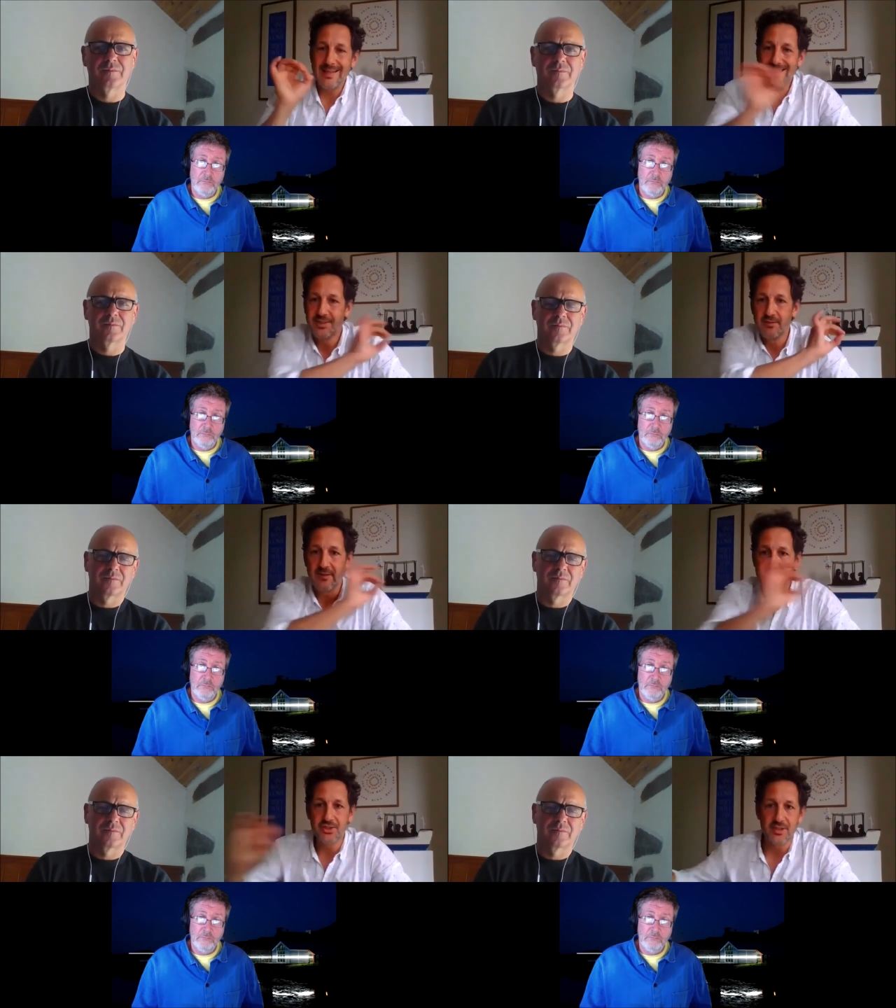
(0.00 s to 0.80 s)

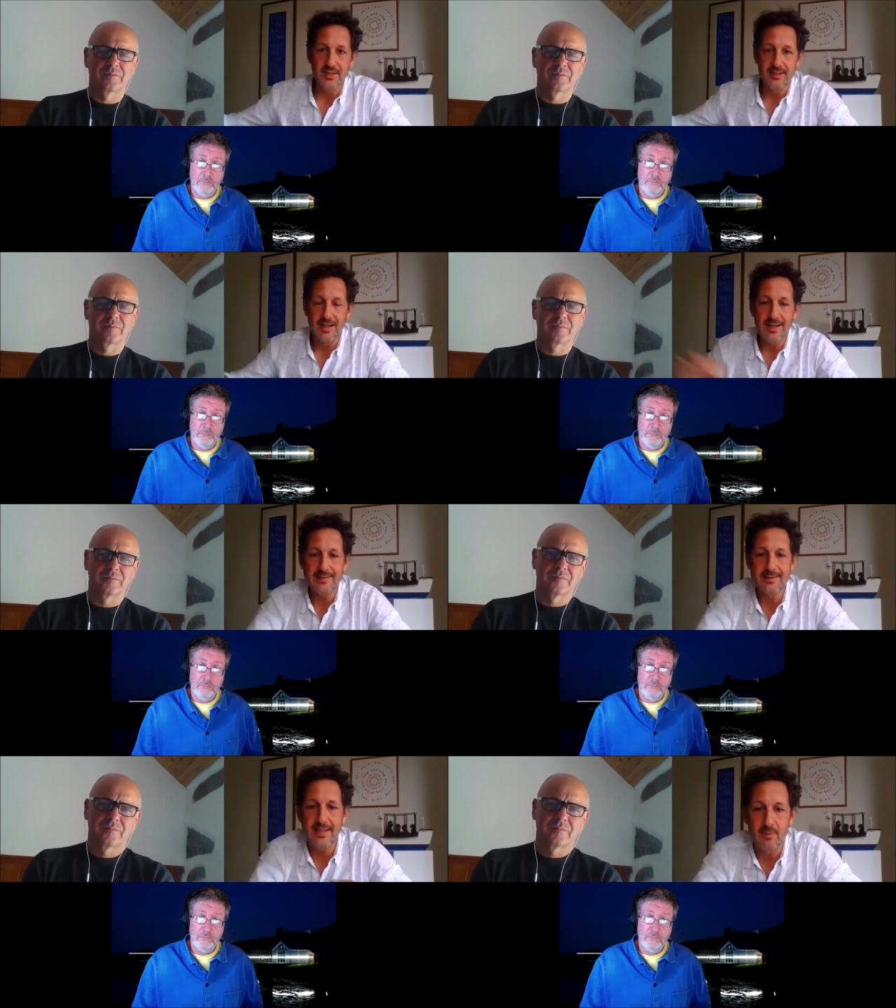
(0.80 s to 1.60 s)
Speaker 1: intervention in the
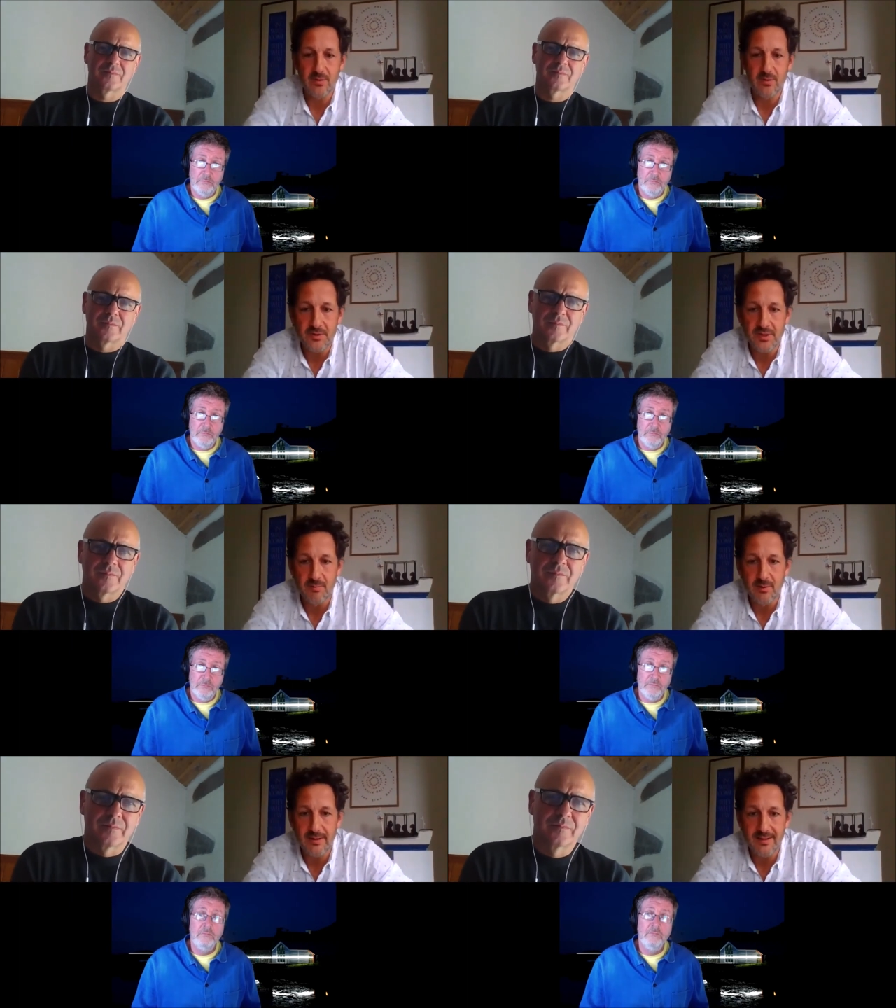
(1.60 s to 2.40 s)
landscape across
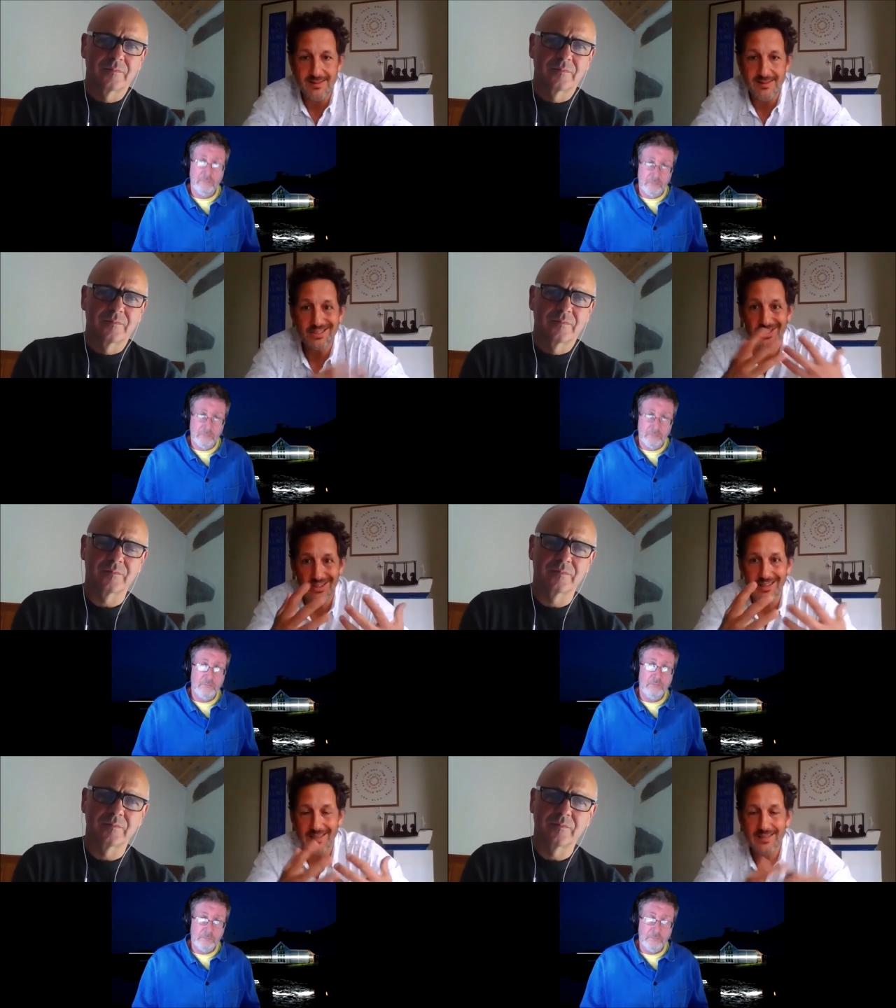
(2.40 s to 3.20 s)
the building is
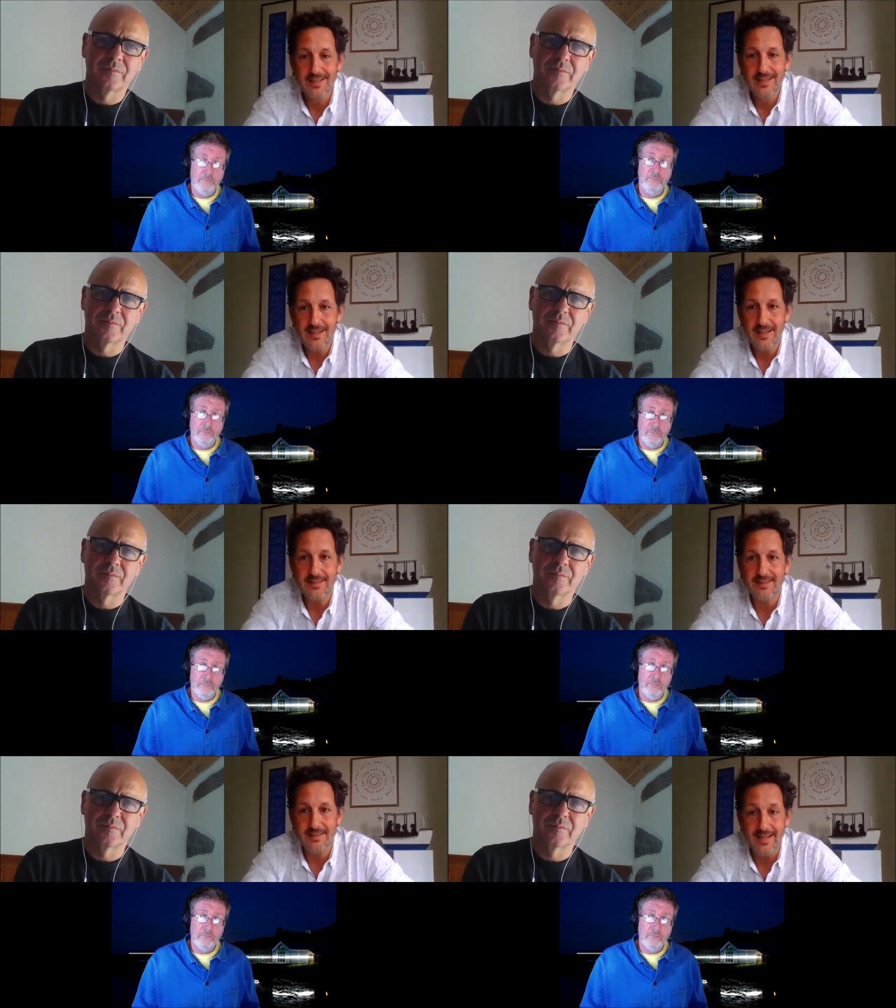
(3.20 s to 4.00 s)
actually a
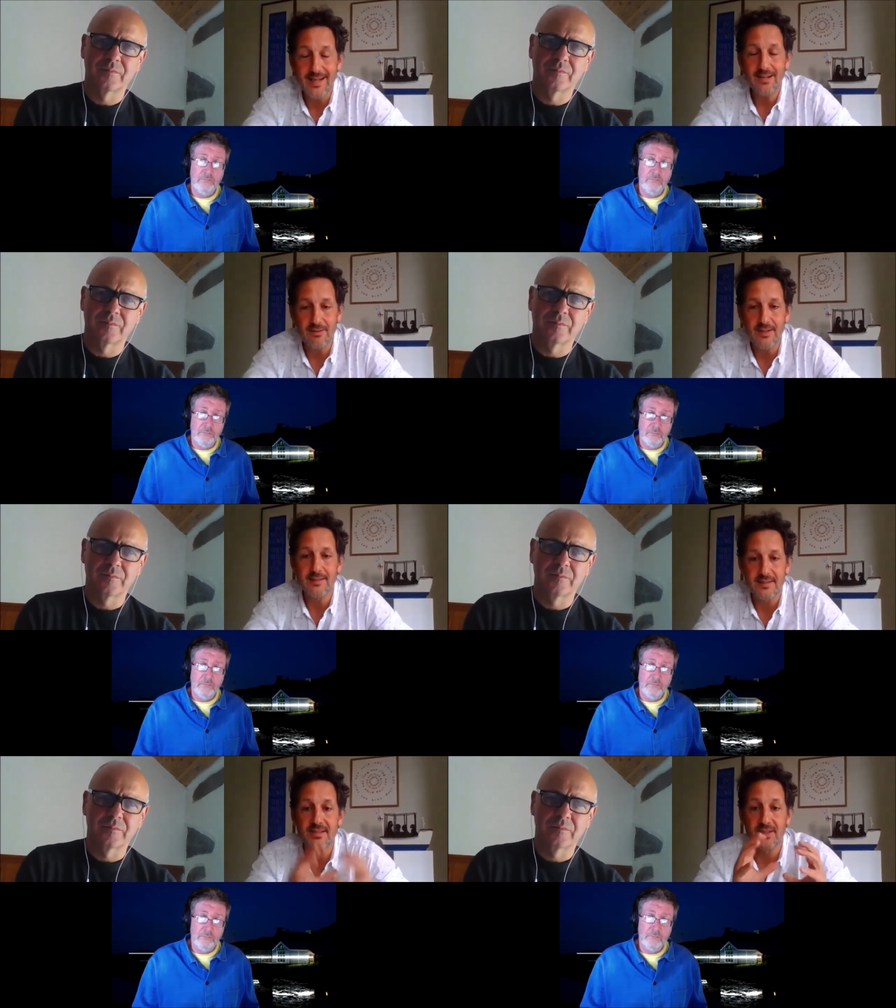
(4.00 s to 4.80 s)

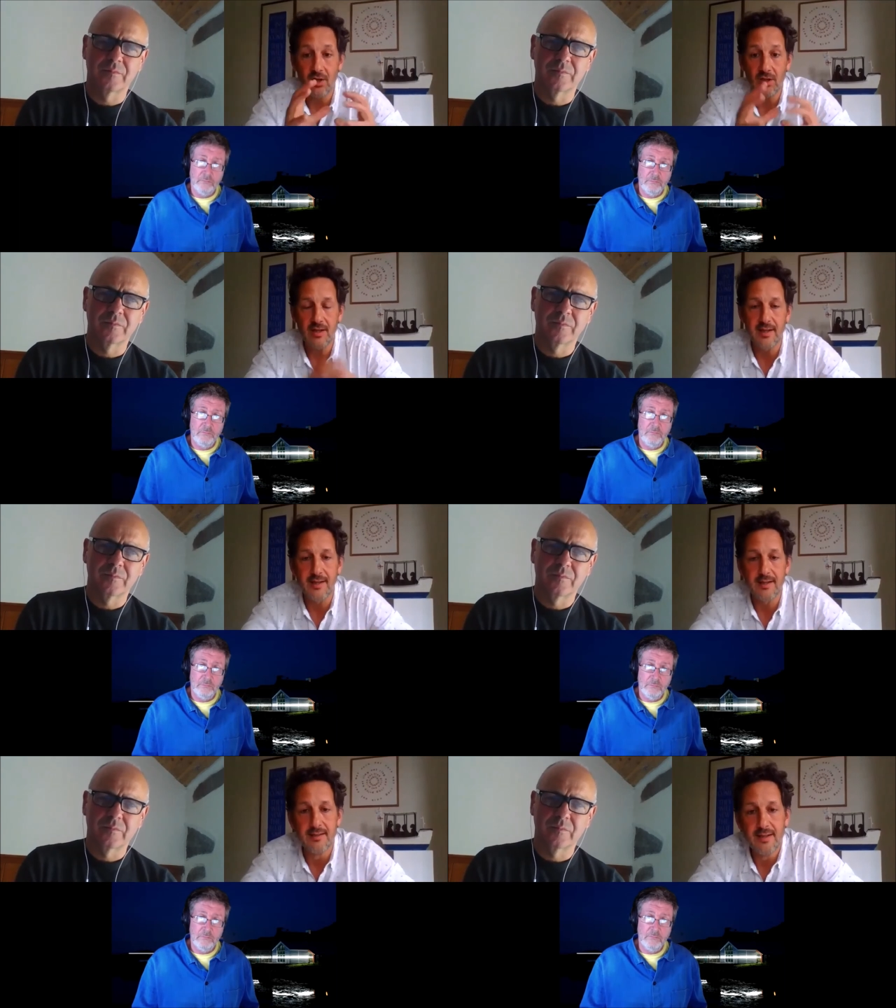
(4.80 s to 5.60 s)
scary,
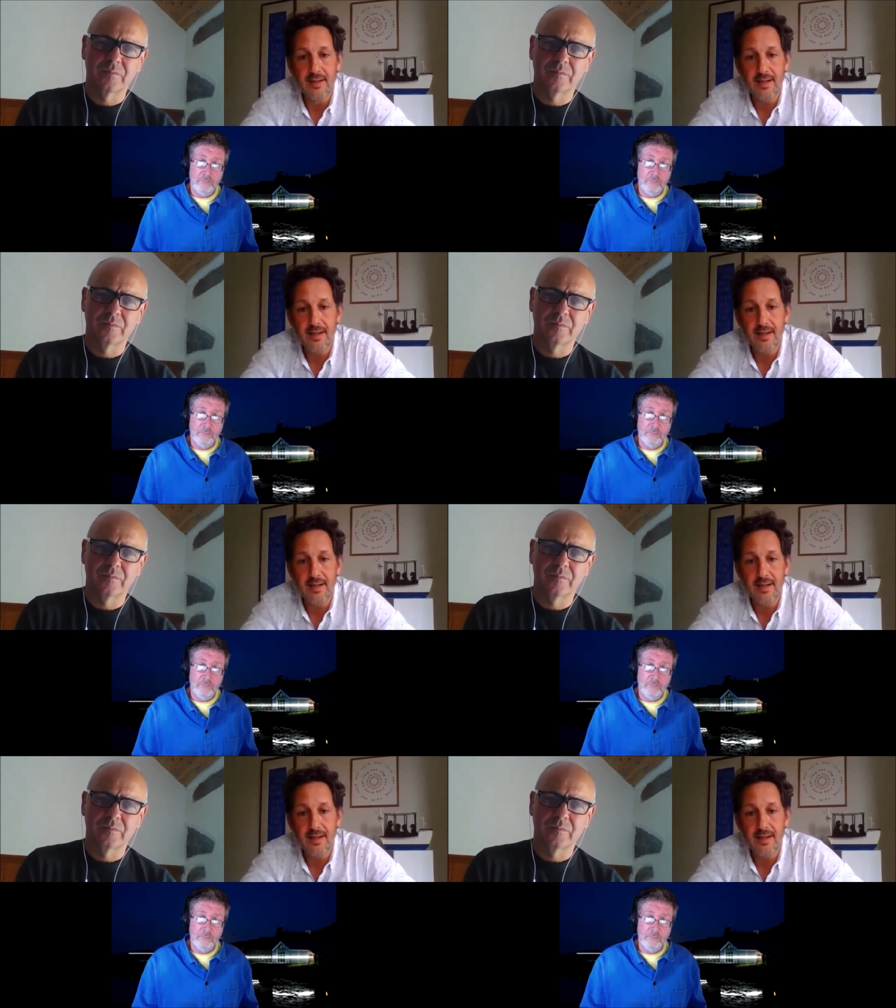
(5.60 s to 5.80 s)
startling